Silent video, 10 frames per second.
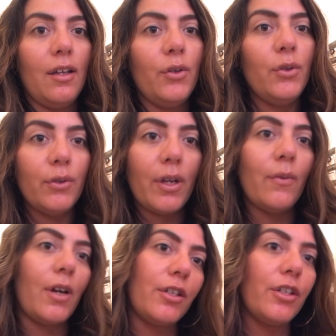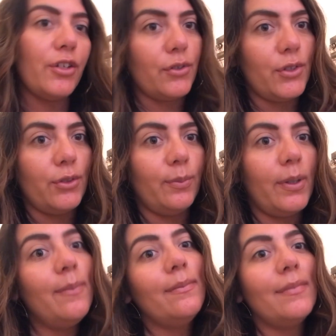Who do I watch on YouTube?
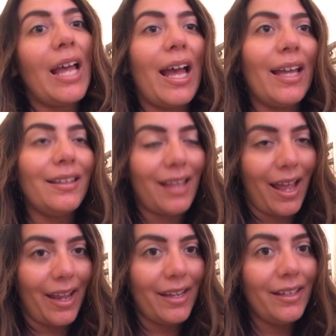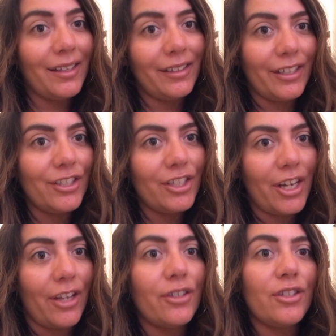I like Aaliyah
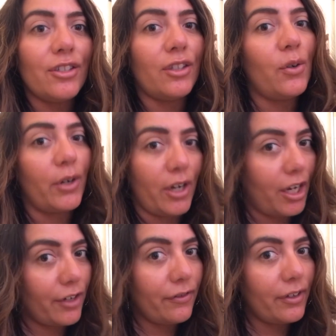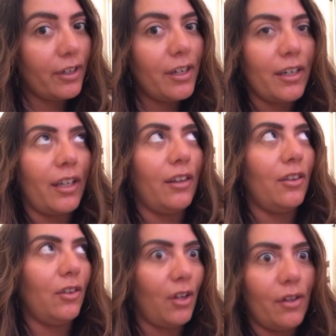Janelle. She's a choreographer and I
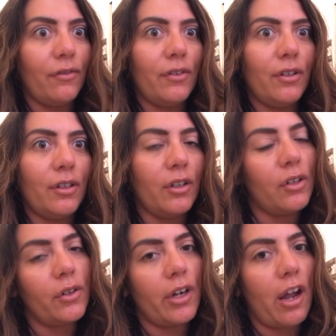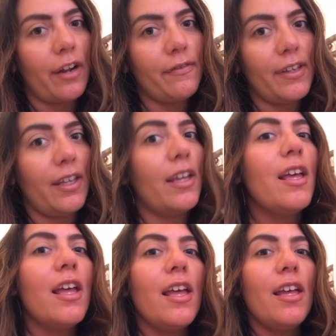love her choreography.
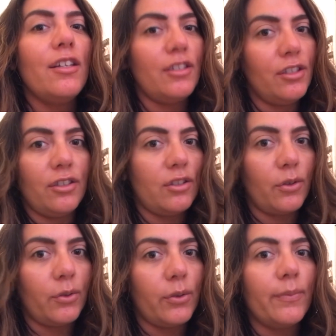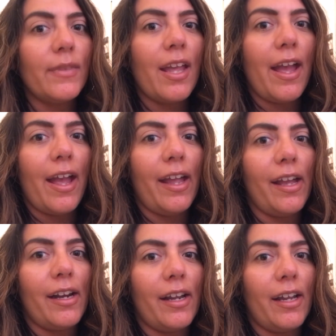She's just so cool.
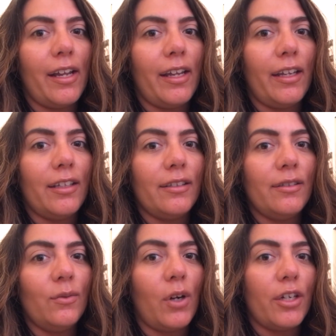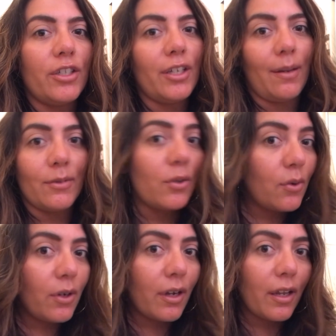And I watch James
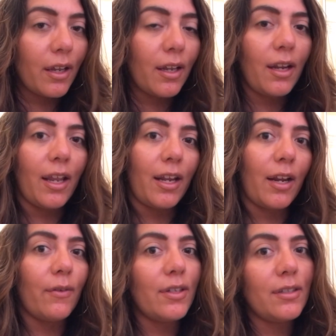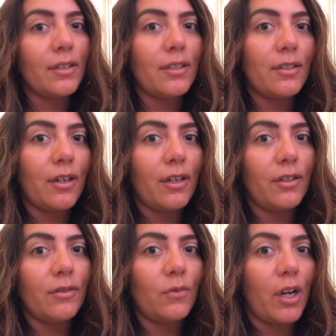Corden, and I recently
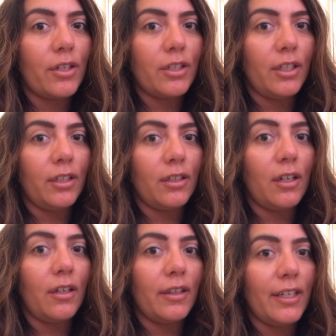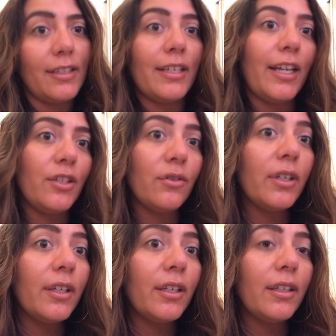started watching All Things
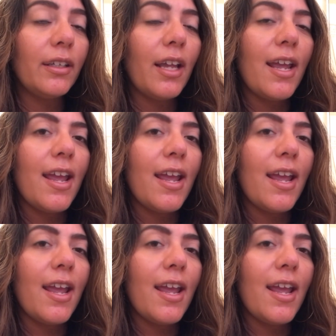Adrian.